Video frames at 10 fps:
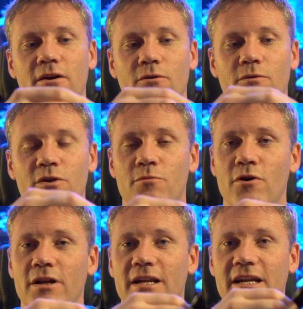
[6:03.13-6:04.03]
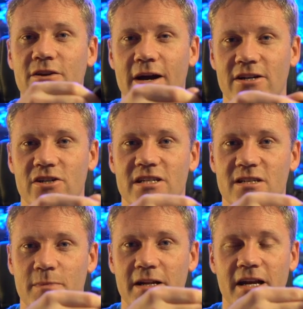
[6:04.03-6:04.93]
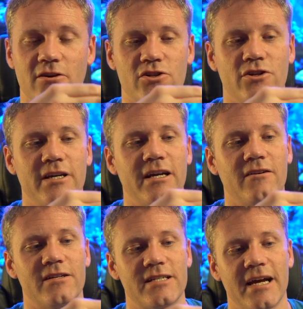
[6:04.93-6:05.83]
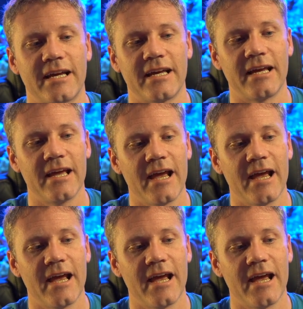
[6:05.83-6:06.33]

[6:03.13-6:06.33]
when you put it in, you actually spin it. I'll show you here in a second.